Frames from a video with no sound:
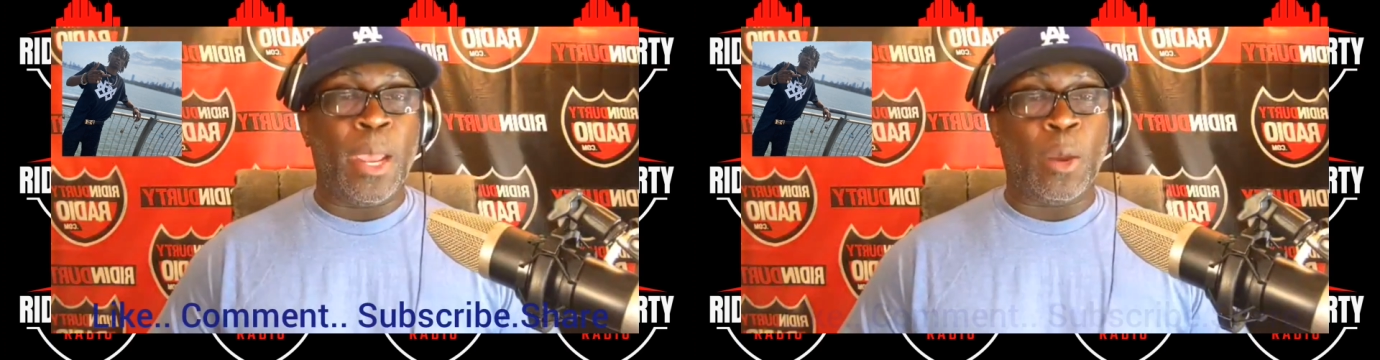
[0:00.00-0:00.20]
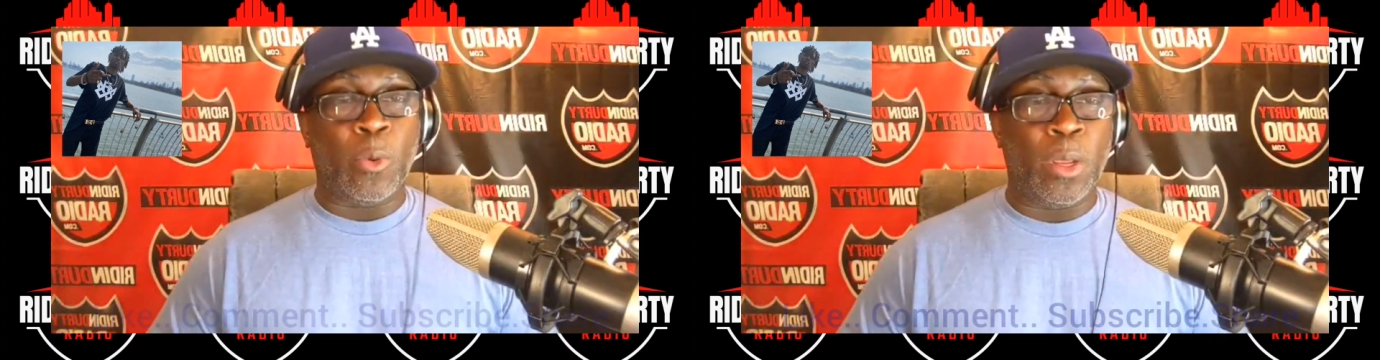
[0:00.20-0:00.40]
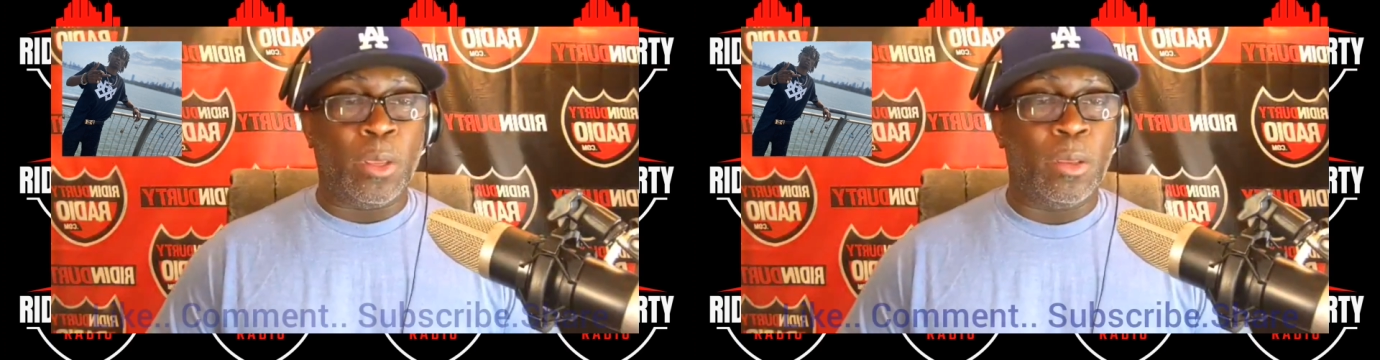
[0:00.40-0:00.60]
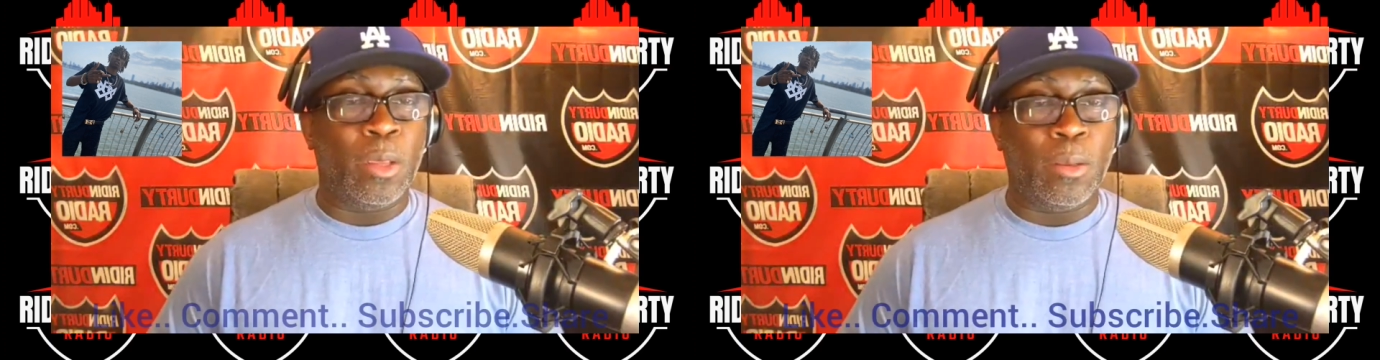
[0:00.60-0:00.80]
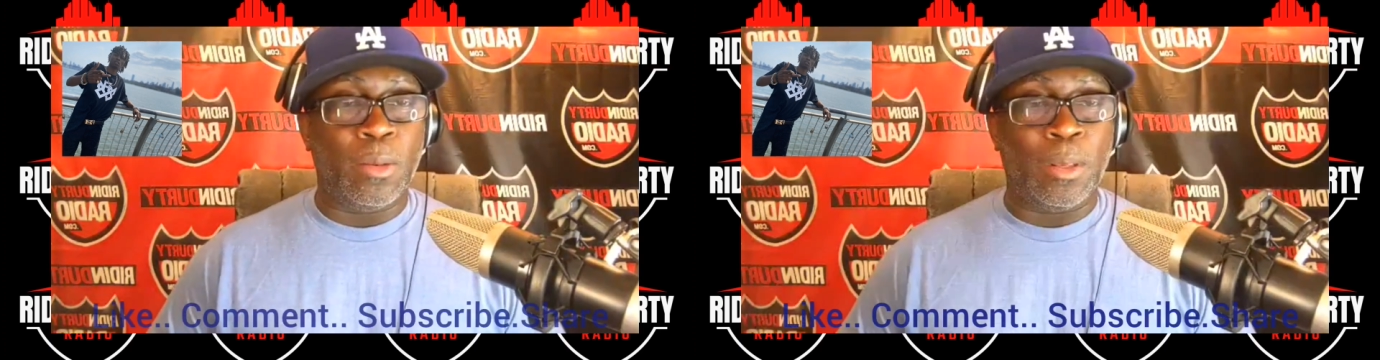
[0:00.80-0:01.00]
Equity,
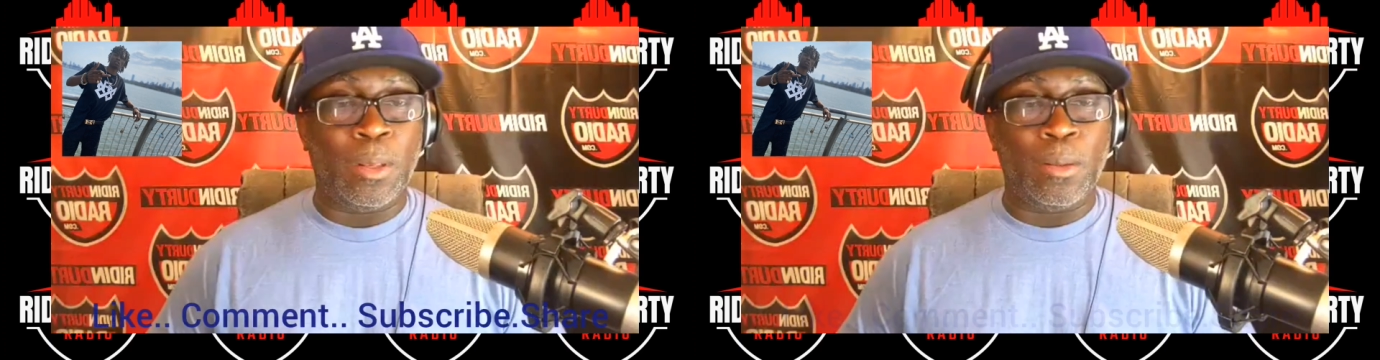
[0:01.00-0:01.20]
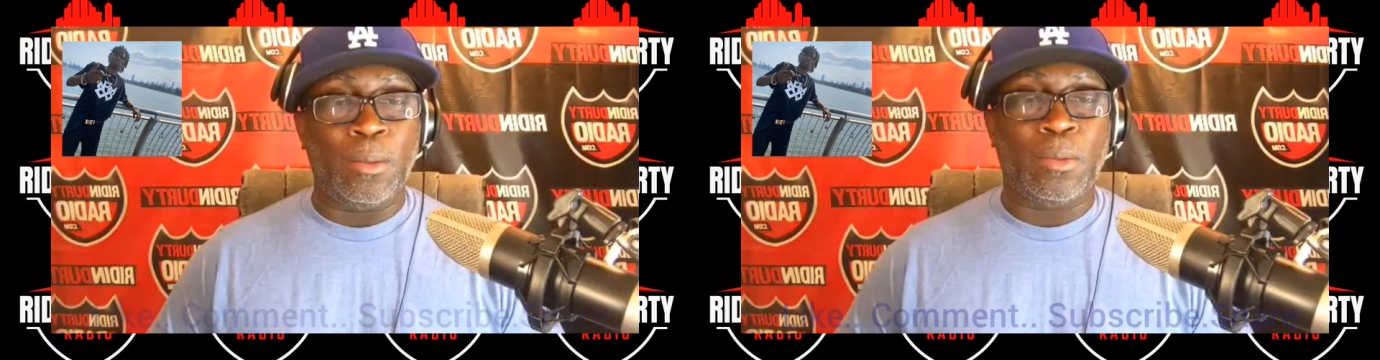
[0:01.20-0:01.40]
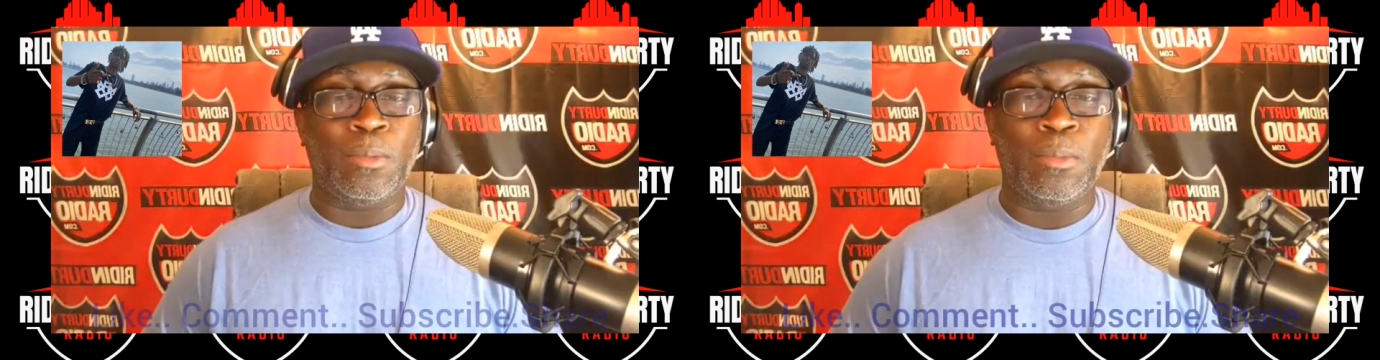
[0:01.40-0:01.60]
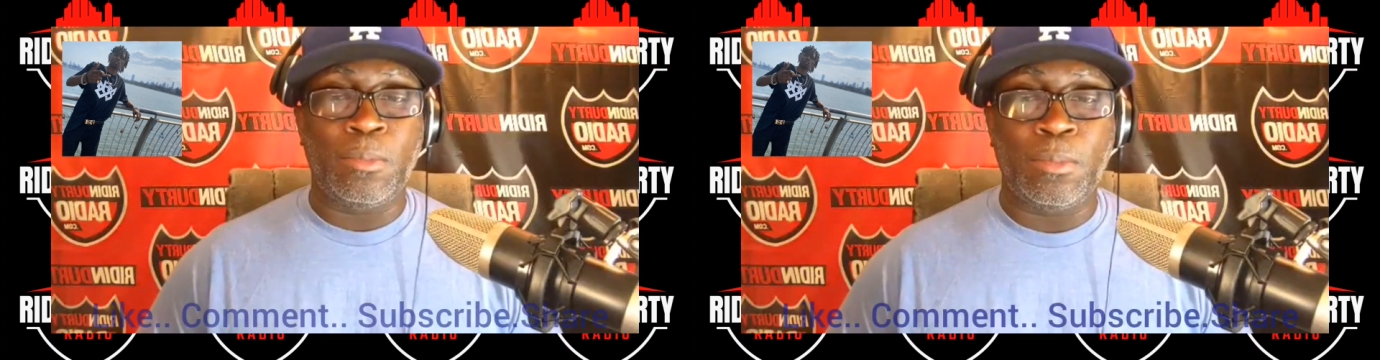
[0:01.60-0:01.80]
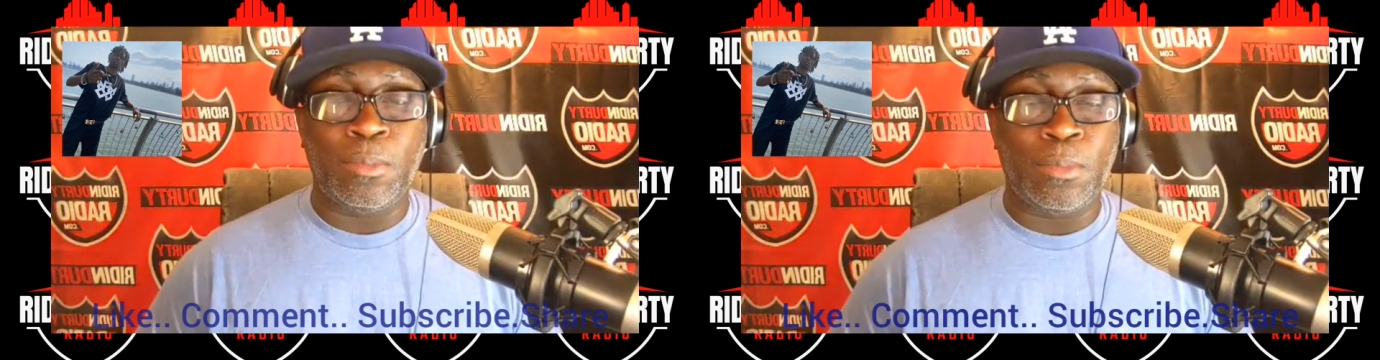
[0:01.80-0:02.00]
their
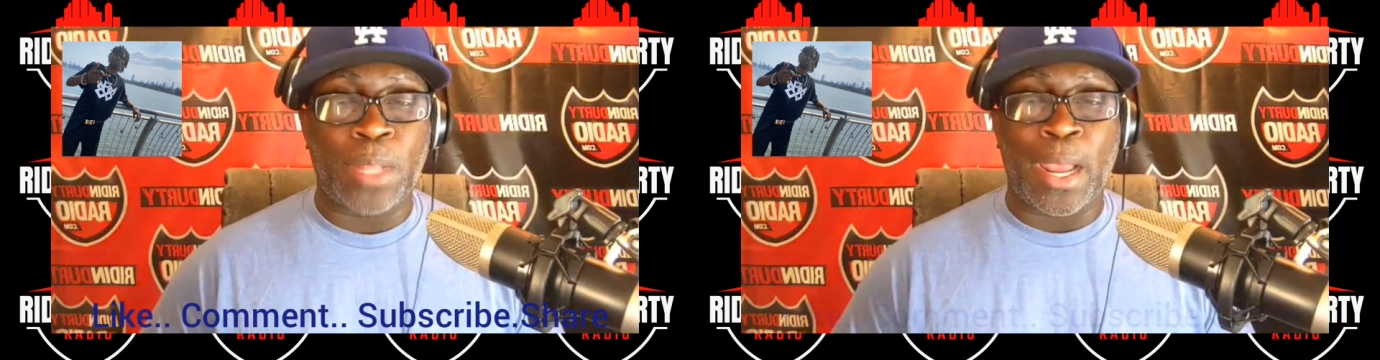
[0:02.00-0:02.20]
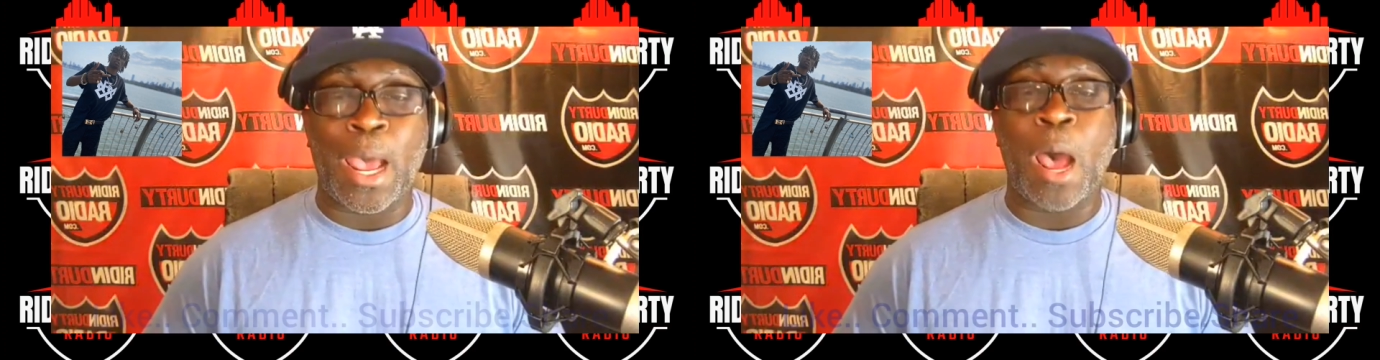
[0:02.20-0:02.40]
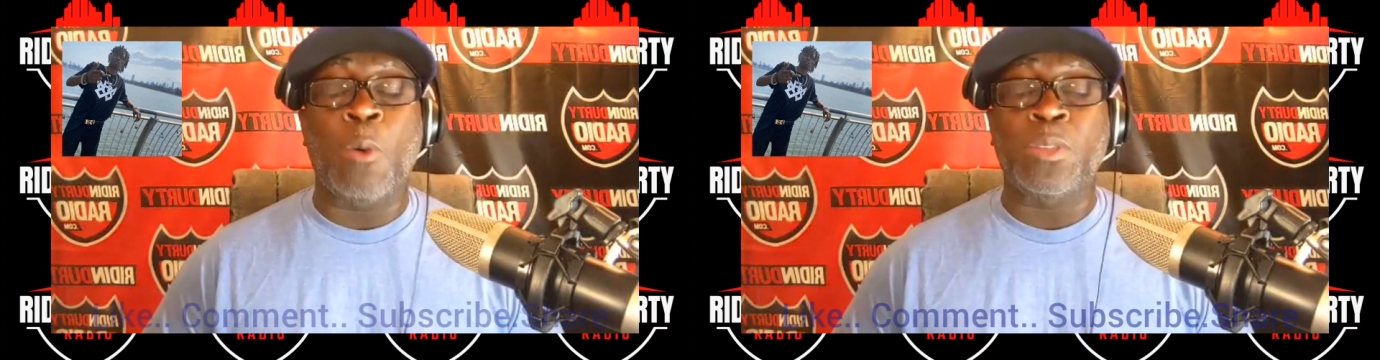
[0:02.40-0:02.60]
platform Equity.